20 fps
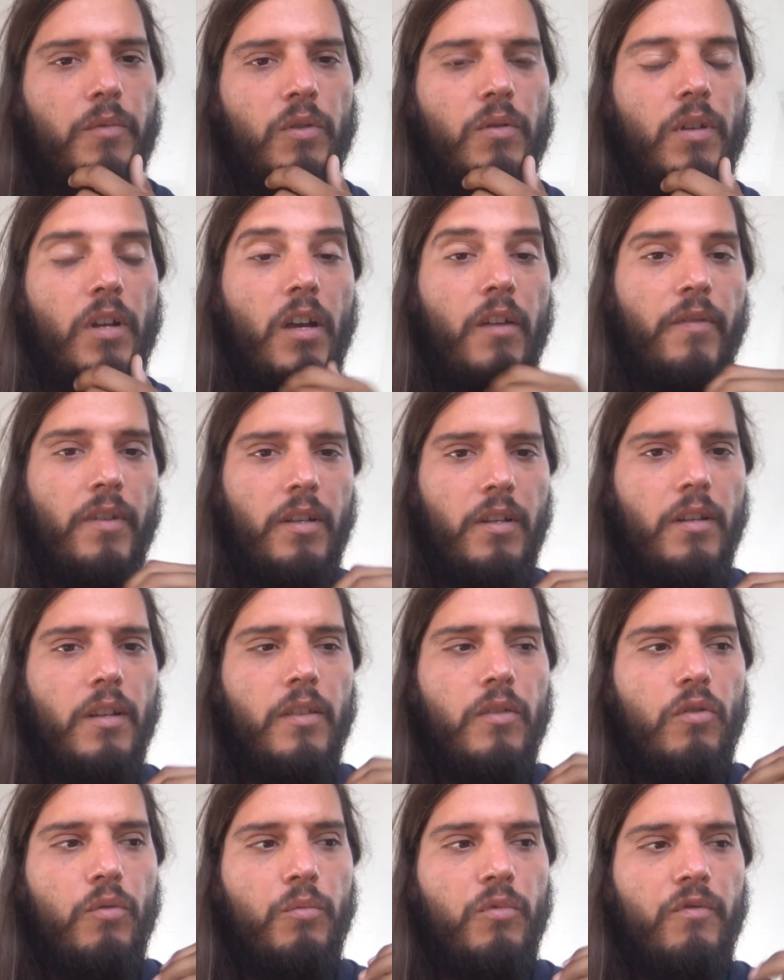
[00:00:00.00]
You love it
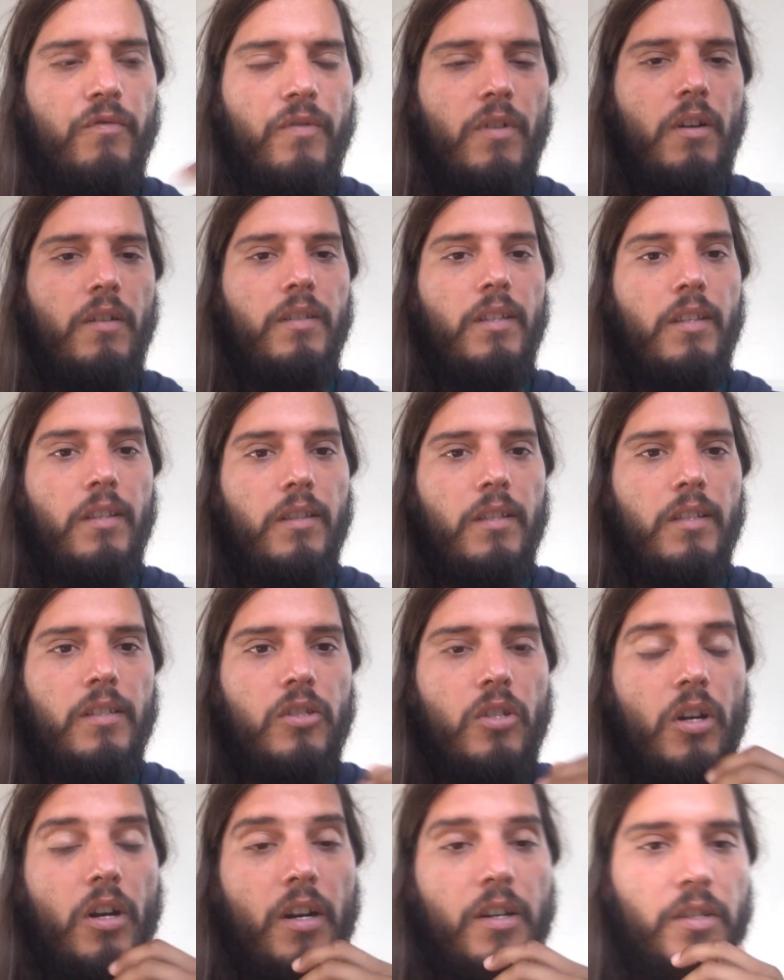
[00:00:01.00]
and you move on and
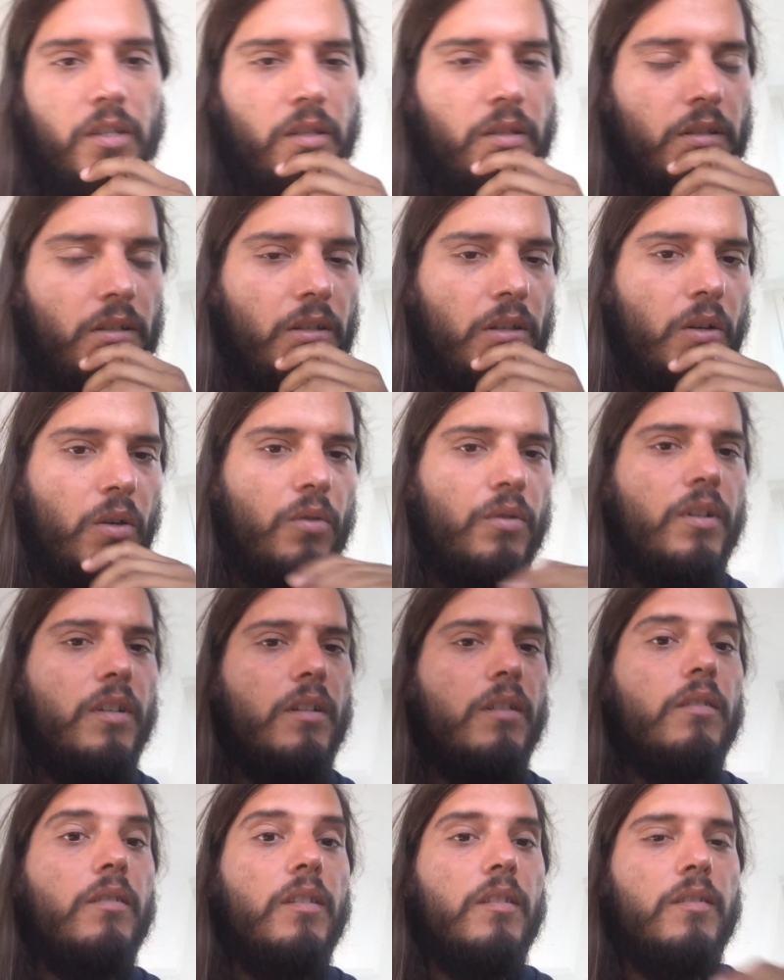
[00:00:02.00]
decharge it, deload
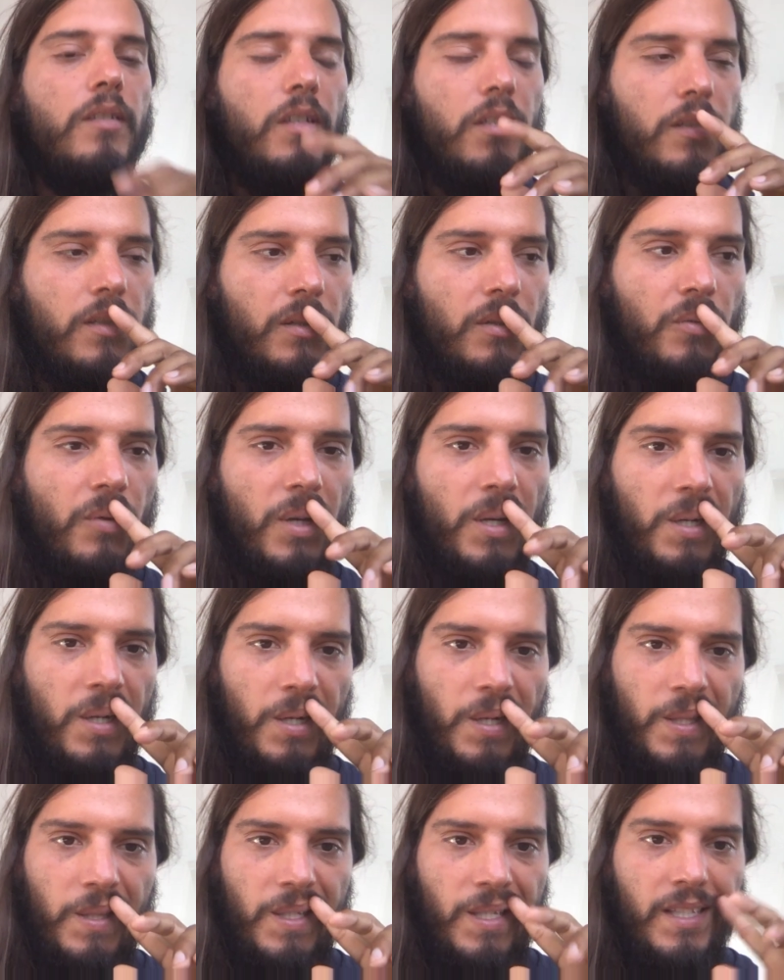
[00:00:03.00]
it, disintegrate
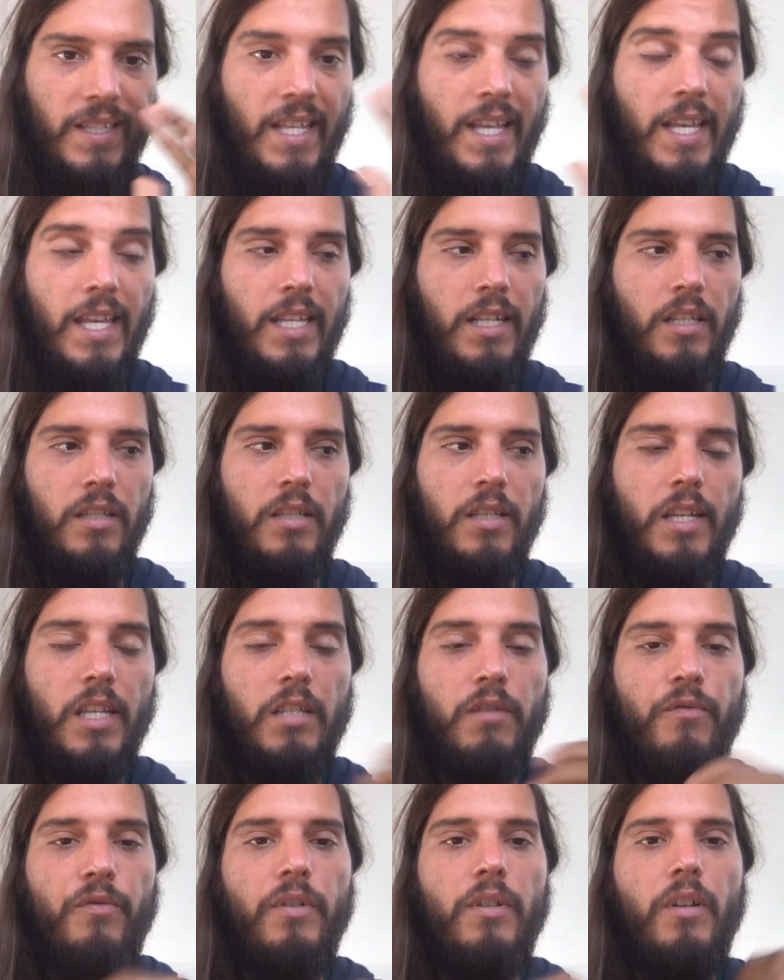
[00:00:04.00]
it, and then that energy
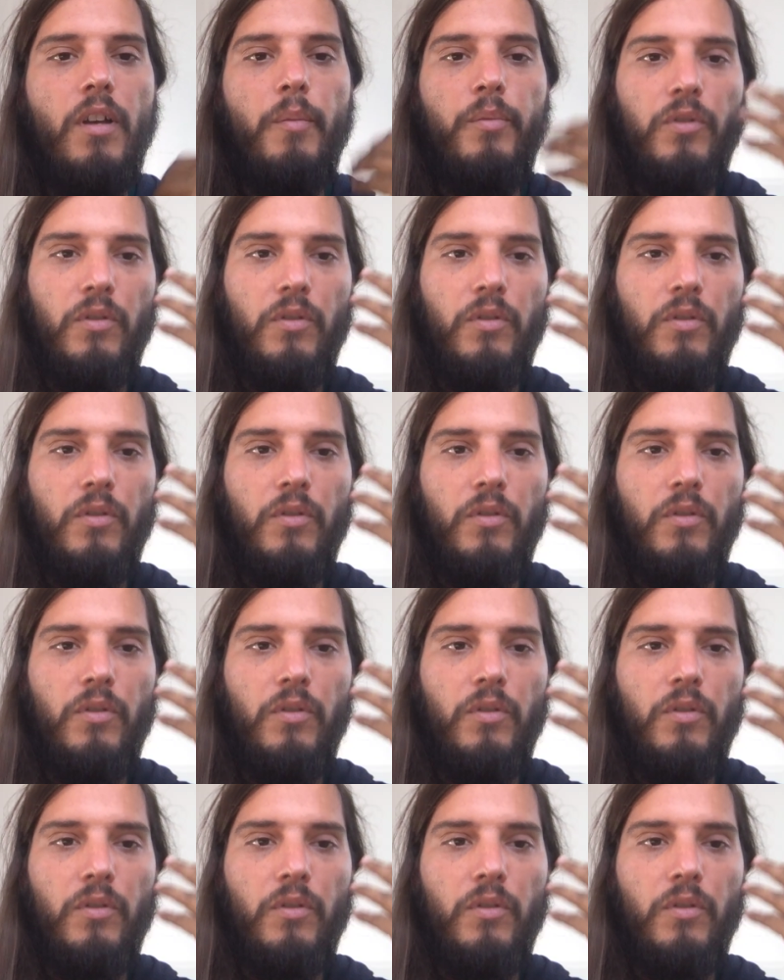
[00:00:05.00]
gets freed up.